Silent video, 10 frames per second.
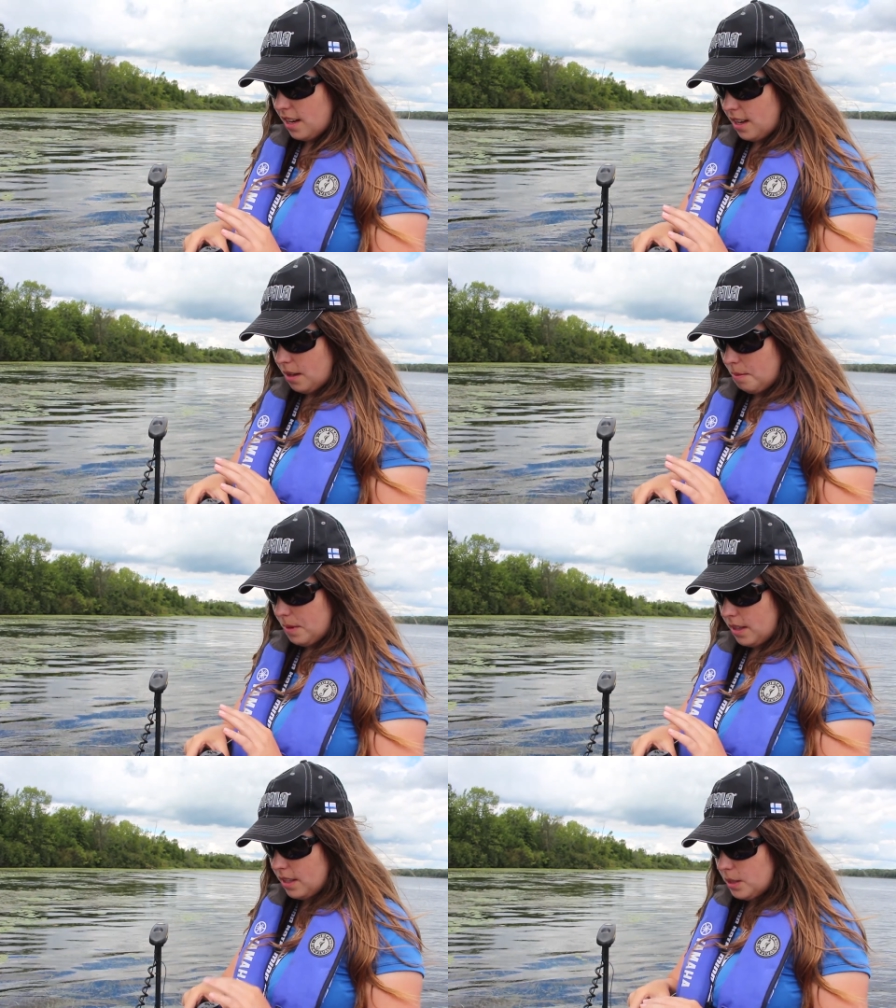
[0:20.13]

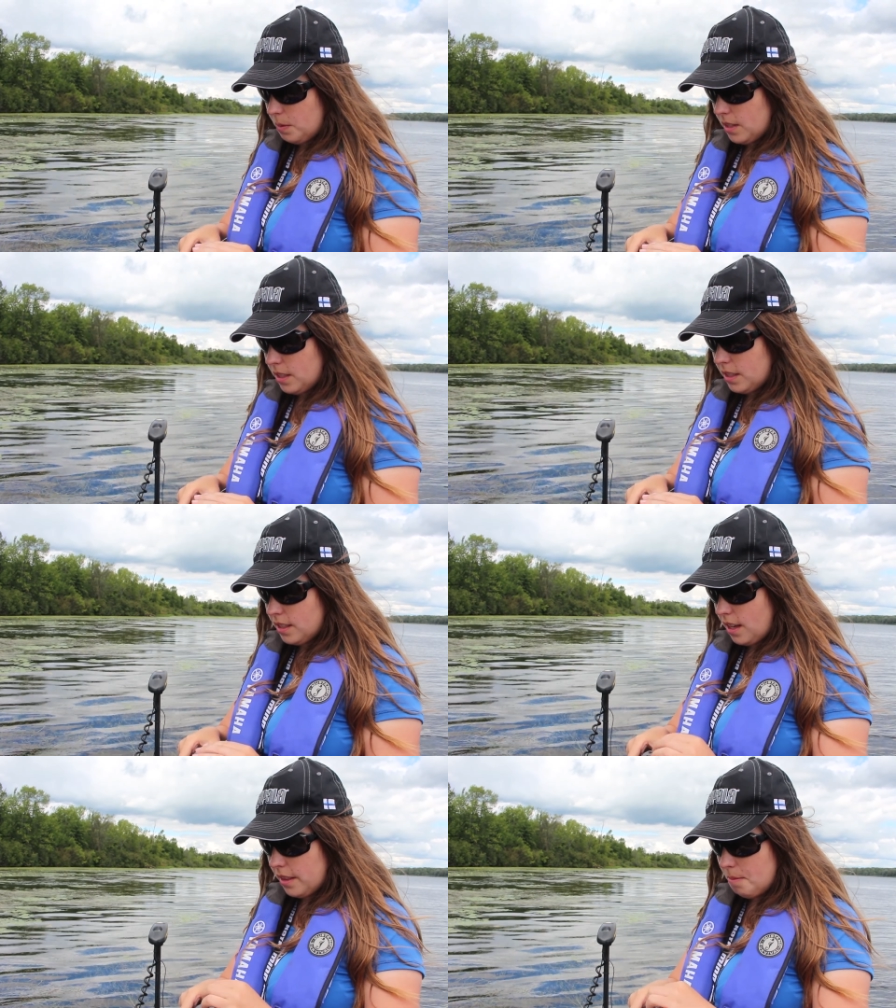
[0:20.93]
and this
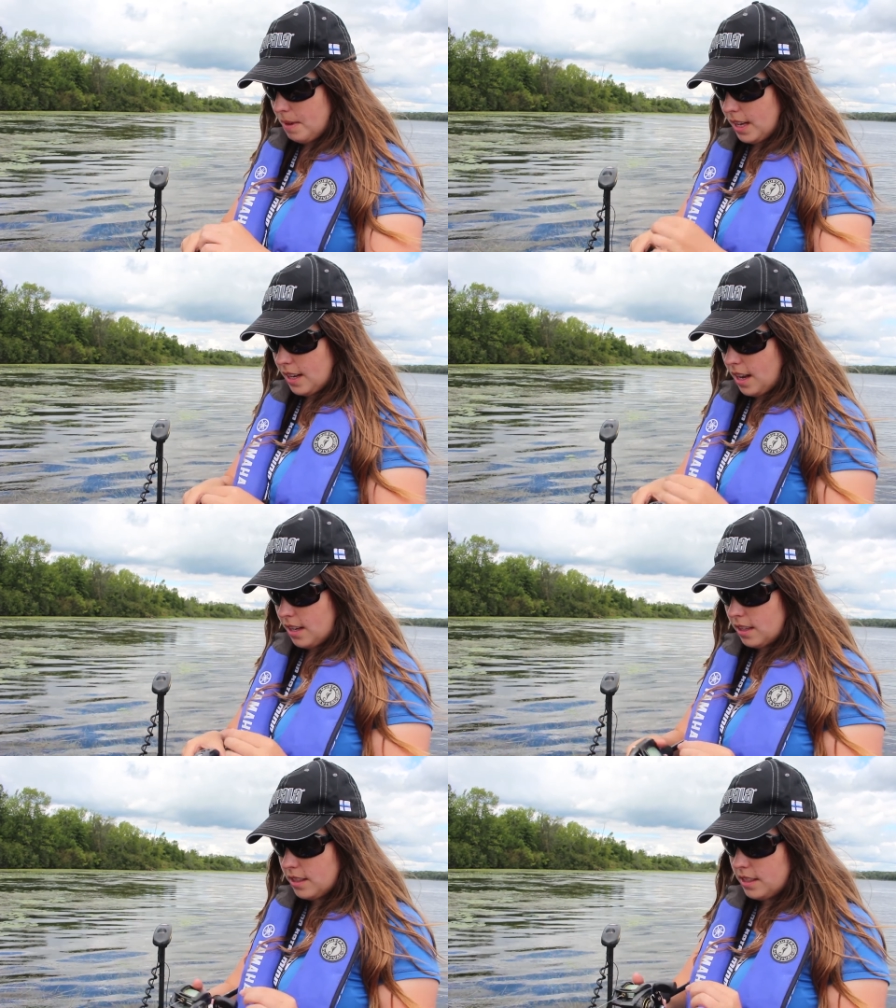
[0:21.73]
one's got the
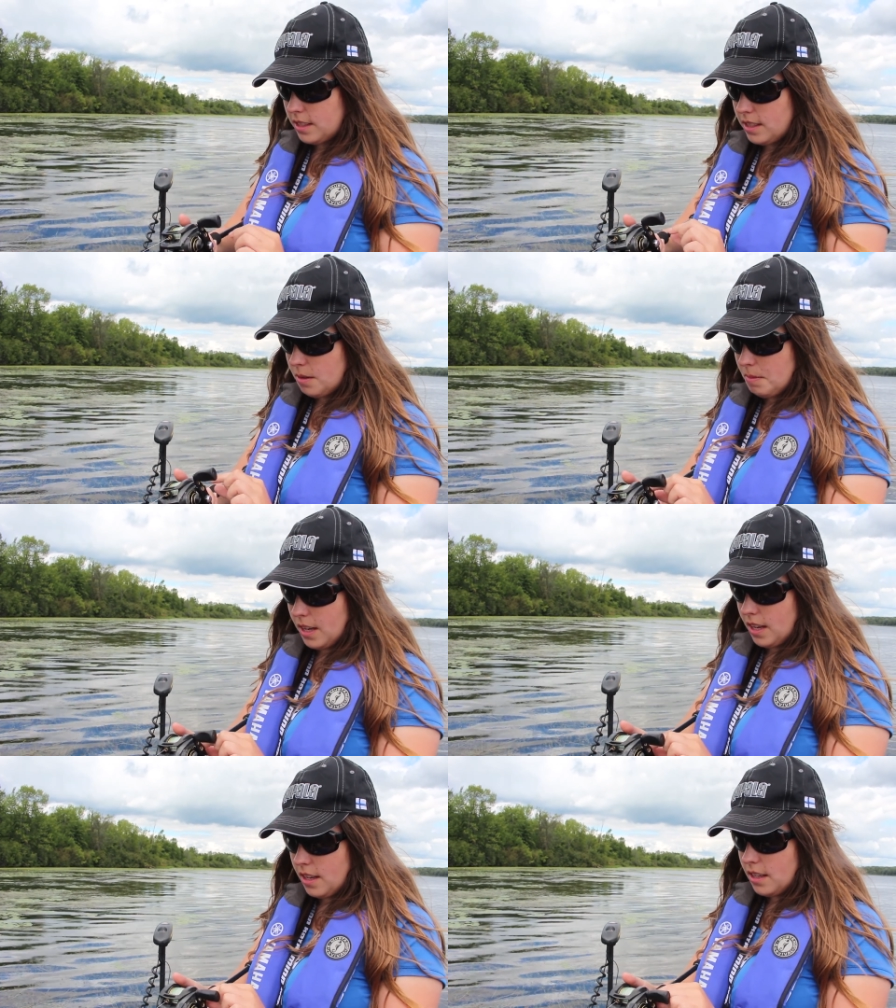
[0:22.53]
magnetic system
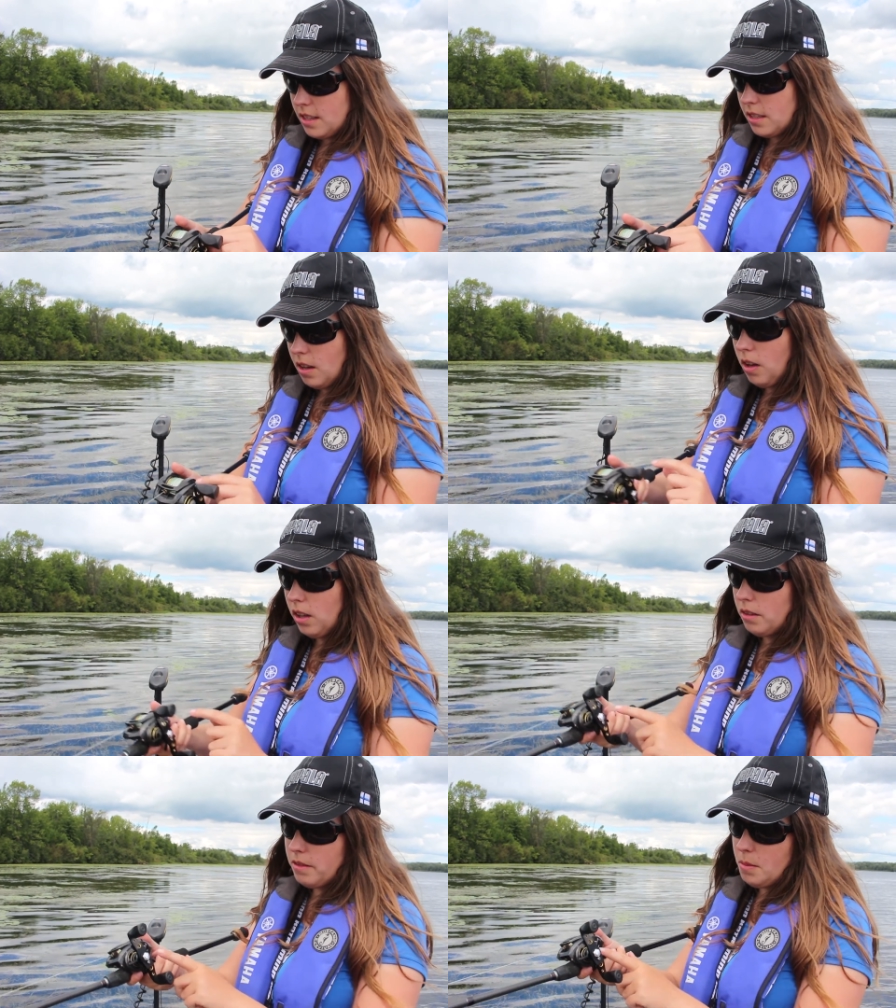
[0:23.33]
and
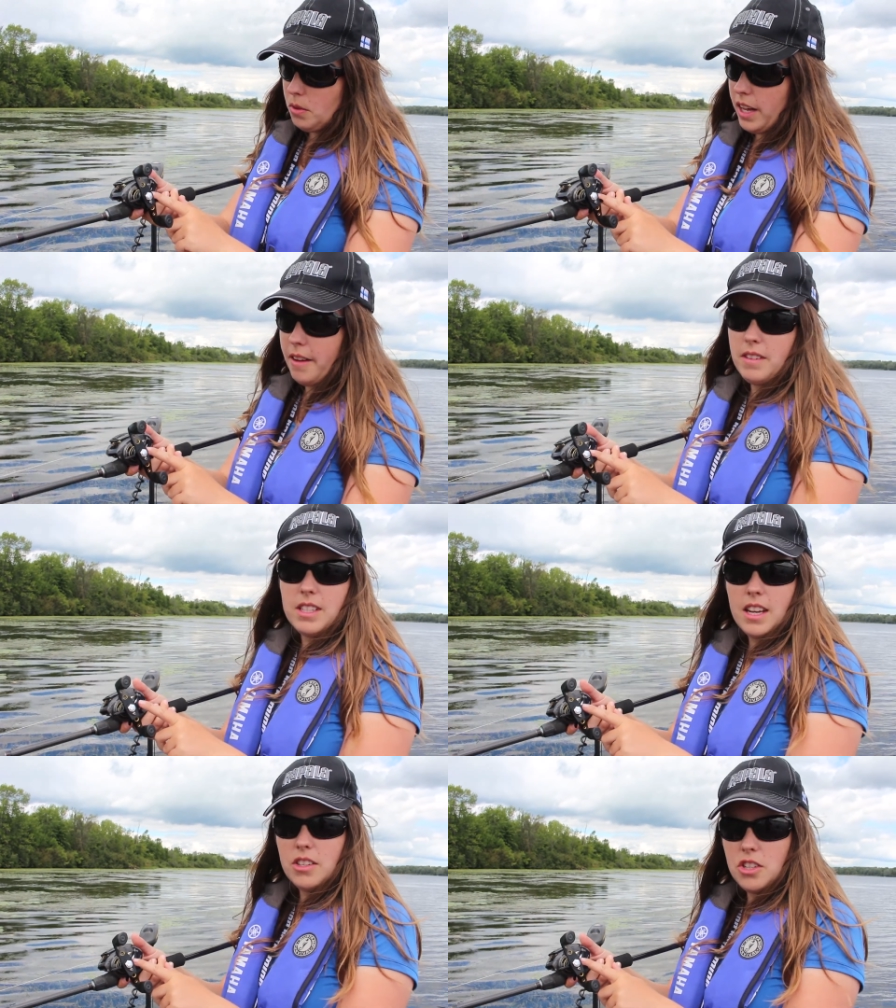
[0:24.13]
all of them will have a
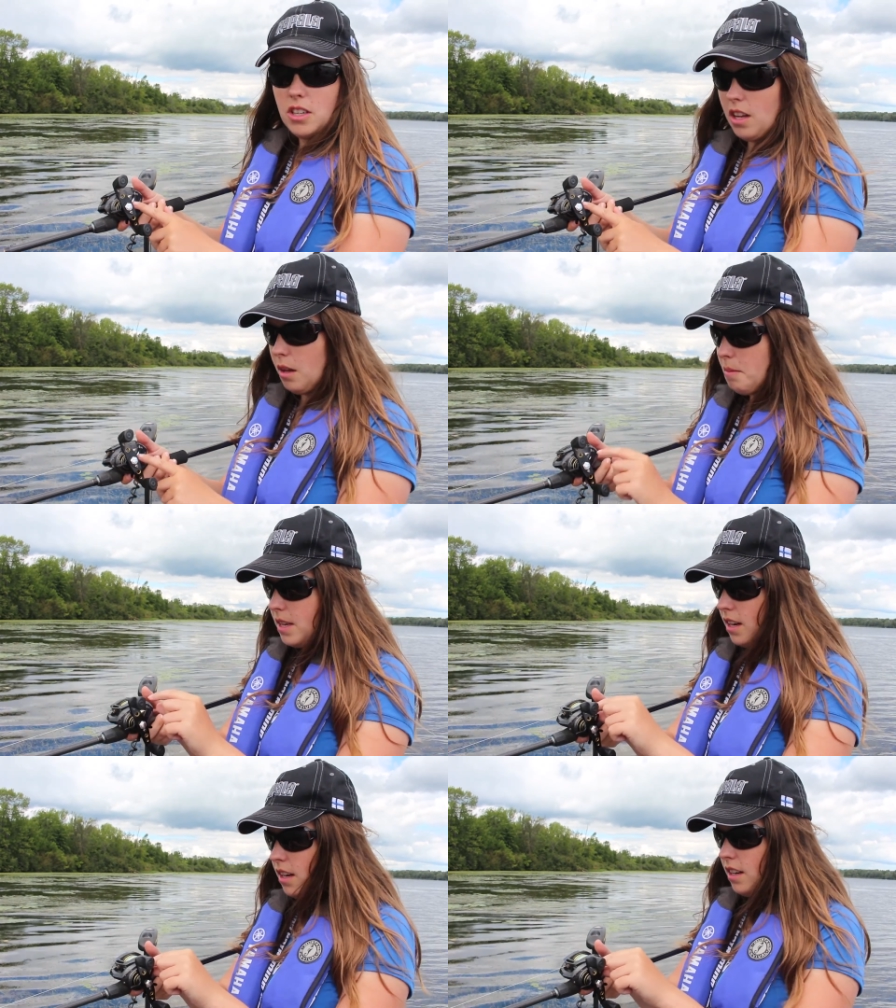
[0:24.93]
tension knob
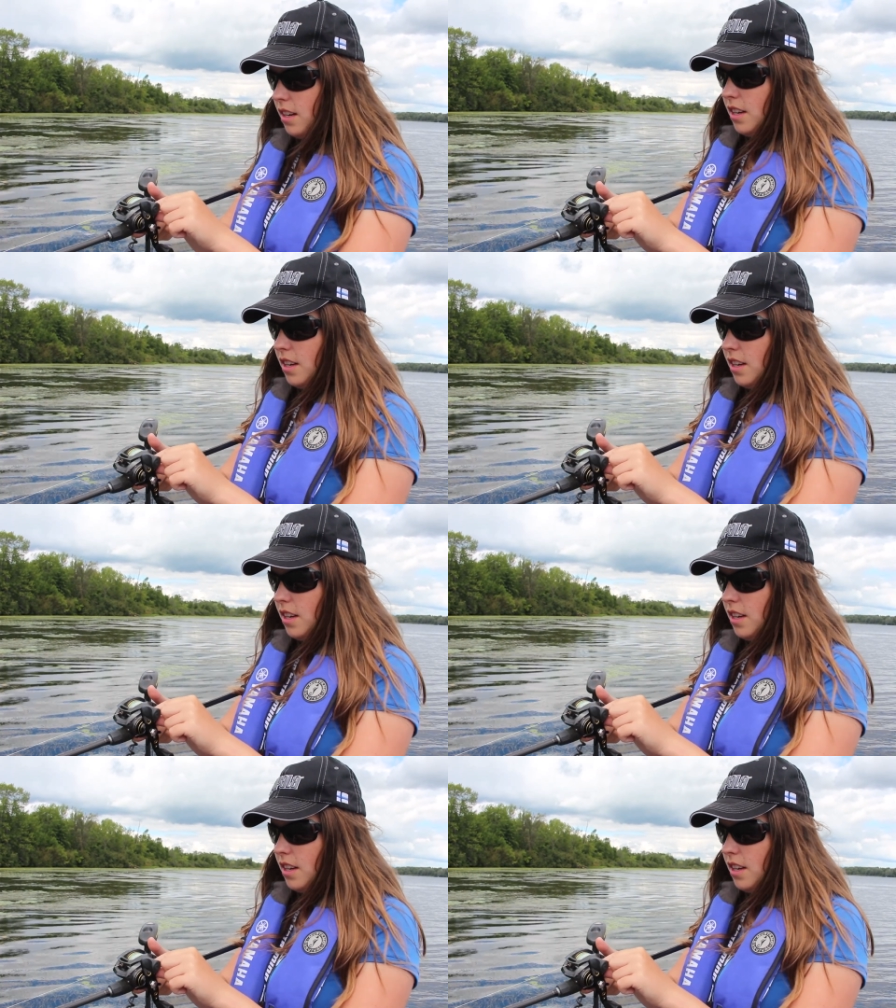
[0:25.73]
here.